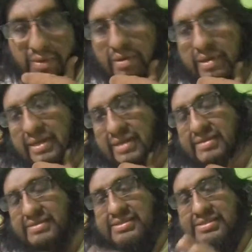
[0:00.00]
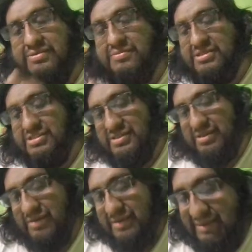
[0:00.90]
Okay, this is too much
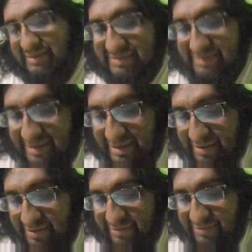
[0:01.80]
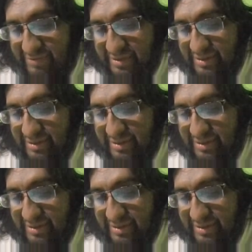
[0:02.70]
talk instead of